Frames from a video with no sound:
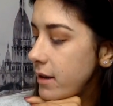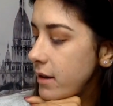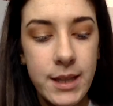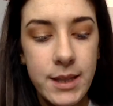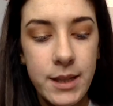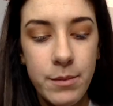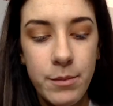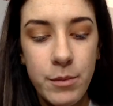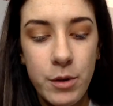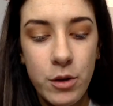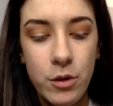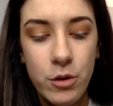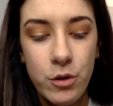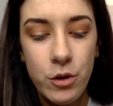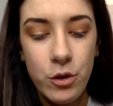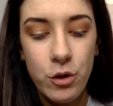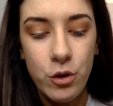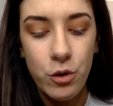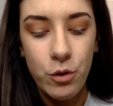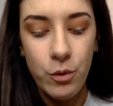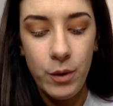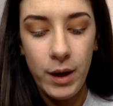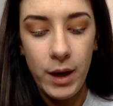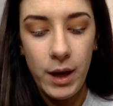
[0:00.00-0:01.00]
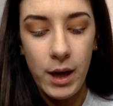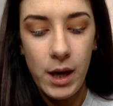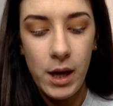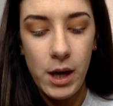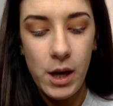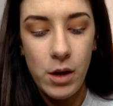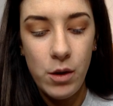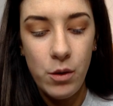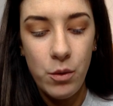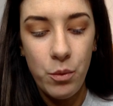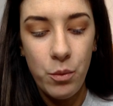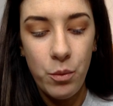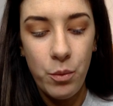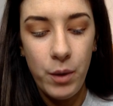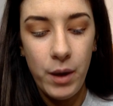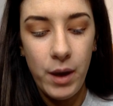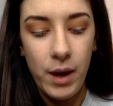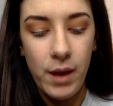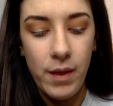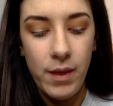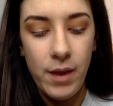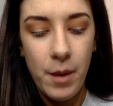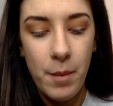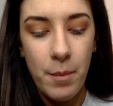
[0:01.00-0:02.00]
So I'm going to go in
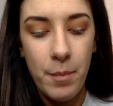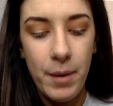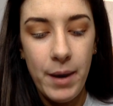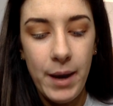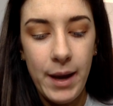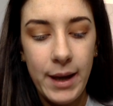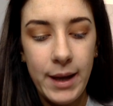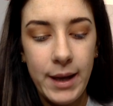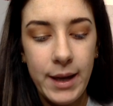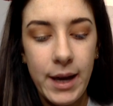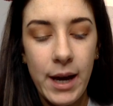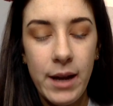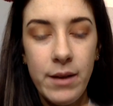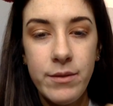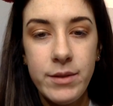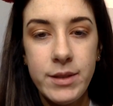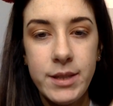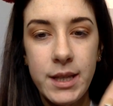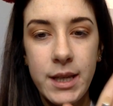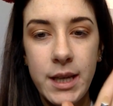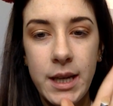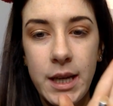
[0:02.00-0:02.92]
with a blank canvas